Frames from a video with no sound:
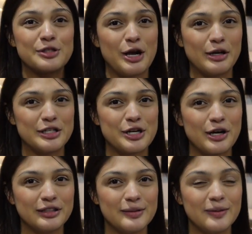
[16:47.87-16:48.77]
sorry,
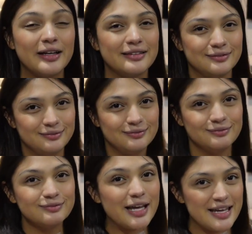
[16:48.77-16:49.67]
Charlie, but
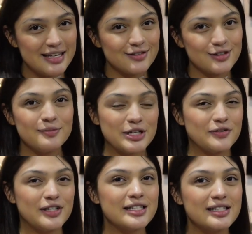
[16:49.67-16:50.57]
thank you so much for his